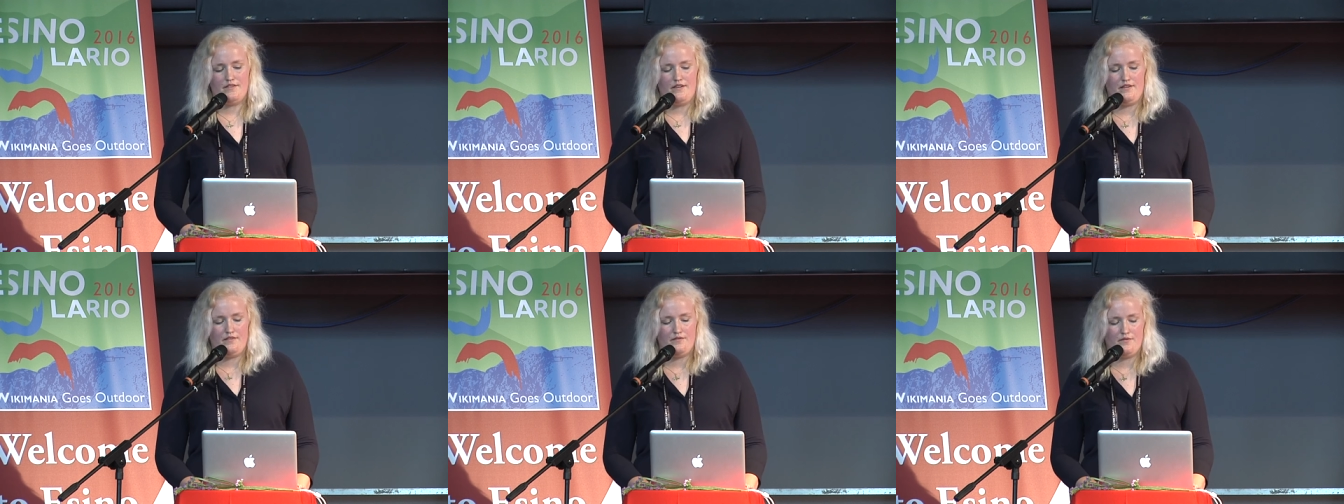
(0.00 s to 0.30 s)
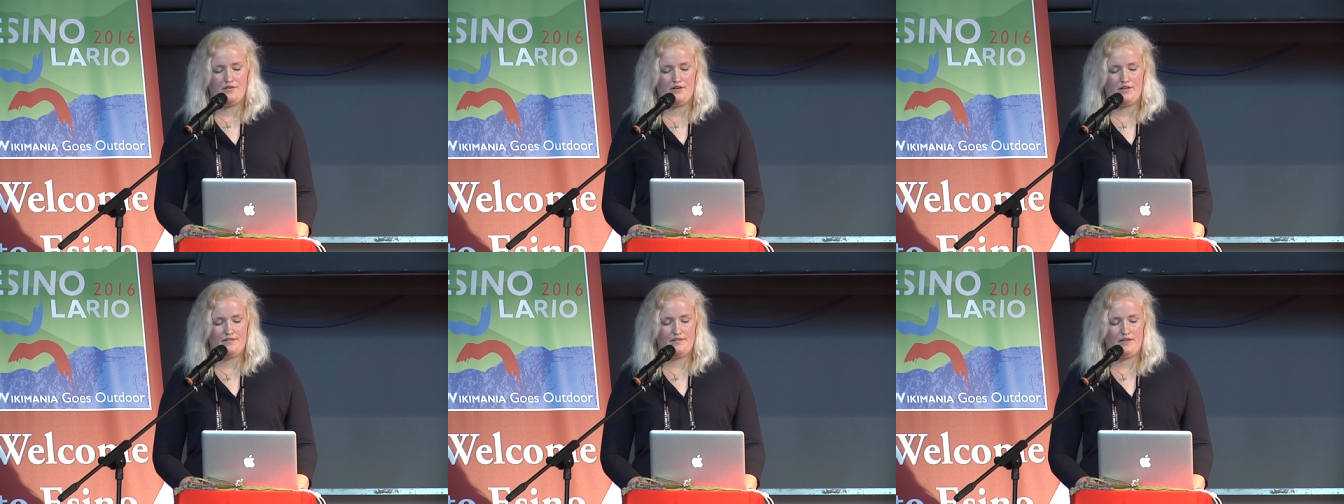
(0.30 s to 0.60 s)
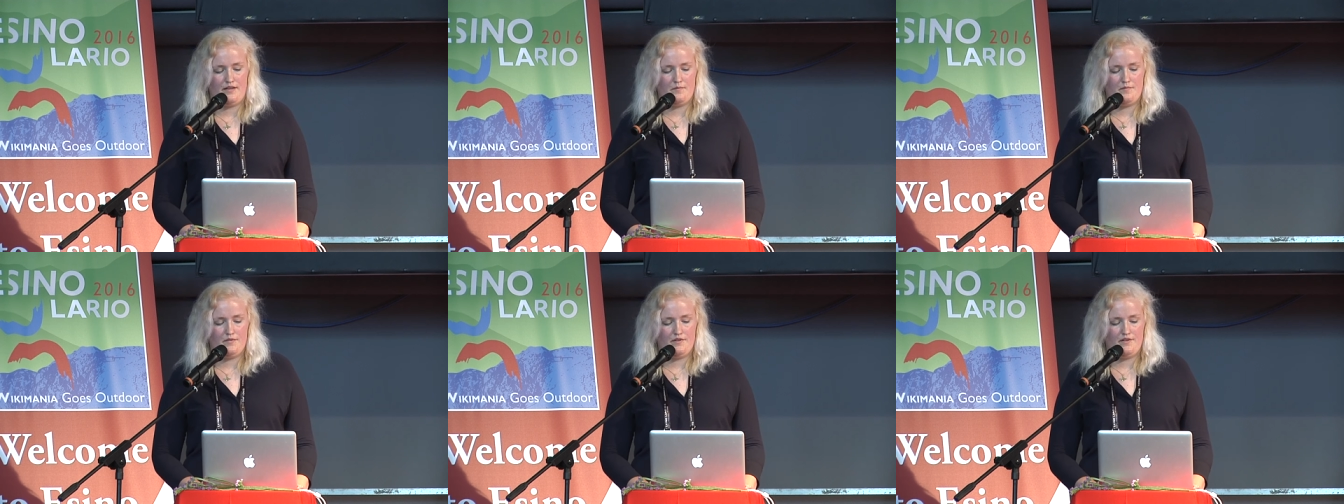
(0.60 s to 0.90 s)
as for
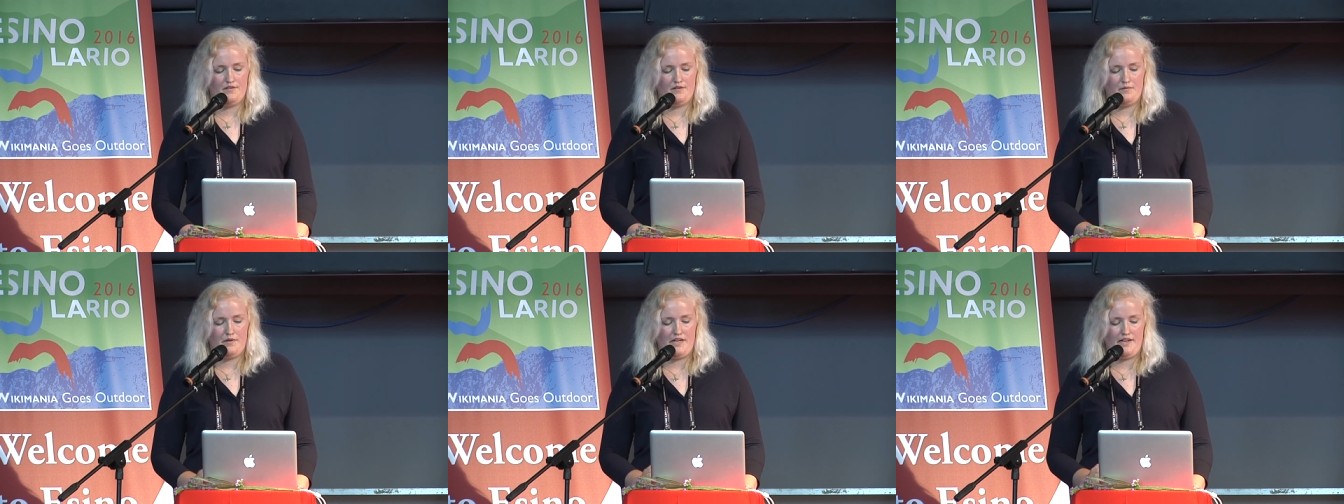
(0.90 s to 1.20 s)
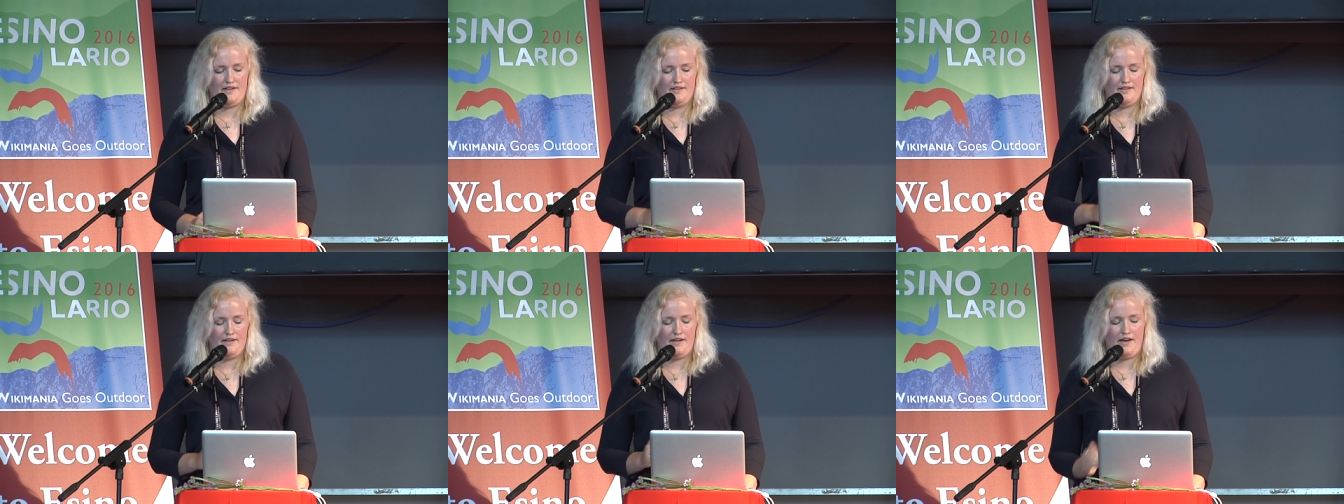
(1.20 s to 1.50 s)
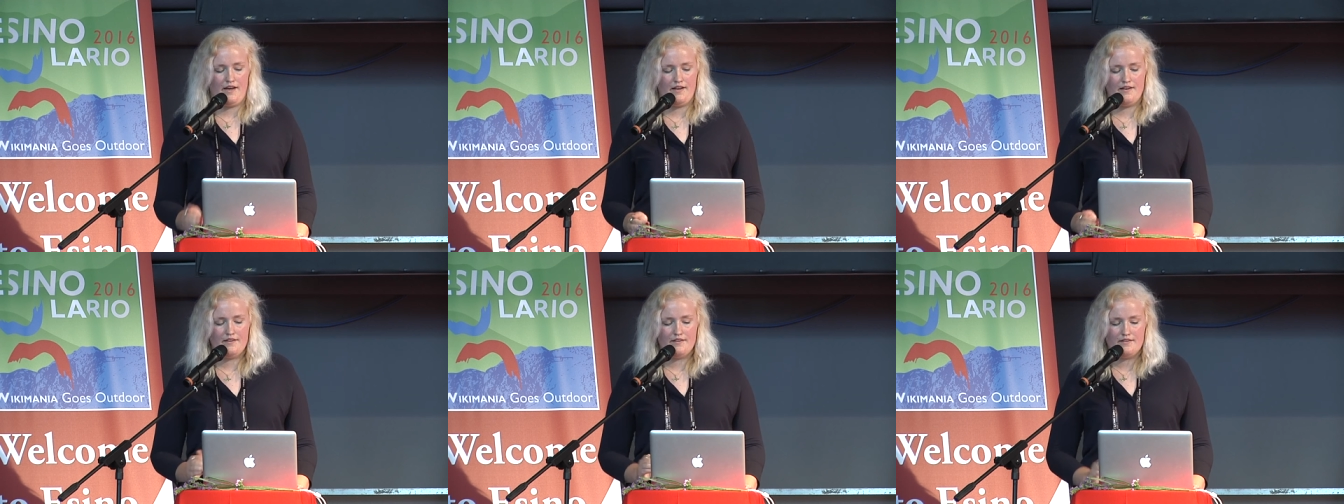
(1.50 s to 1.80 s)
example the
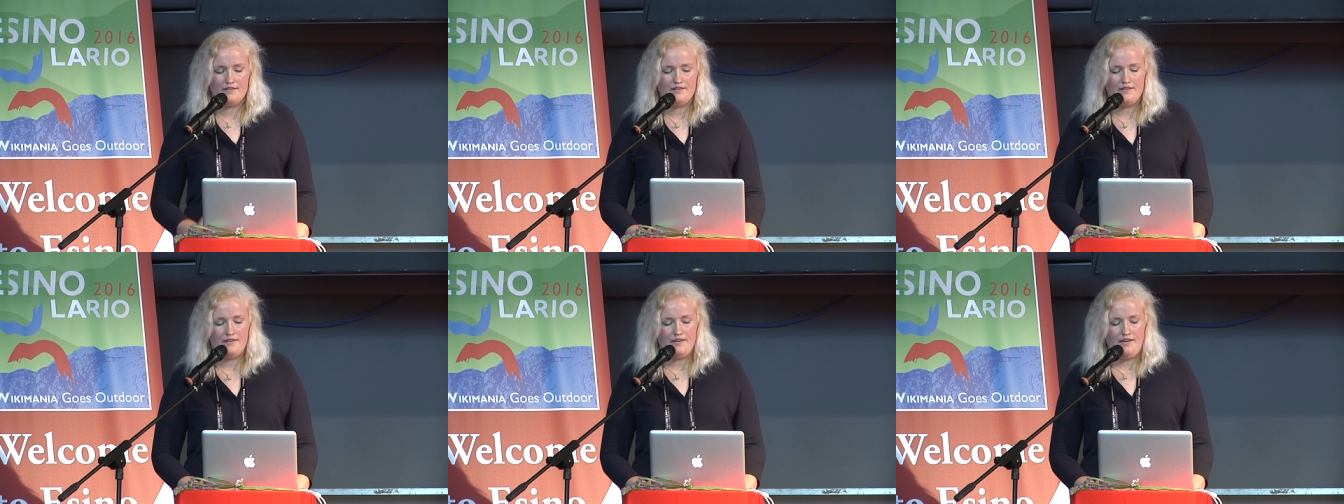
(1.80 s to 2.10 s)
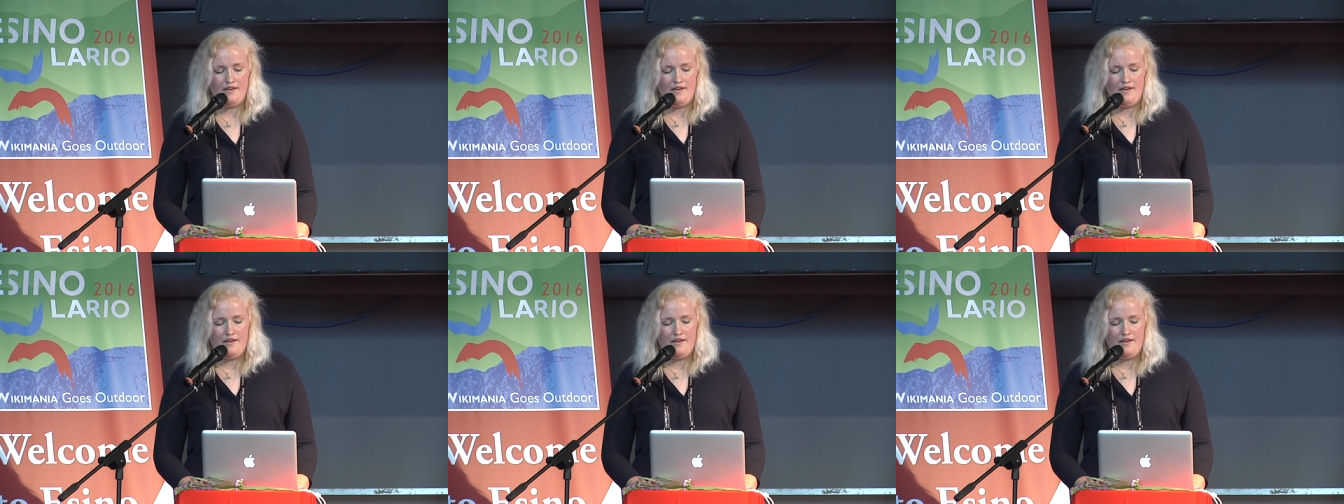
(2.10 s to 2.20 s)
Berlinale,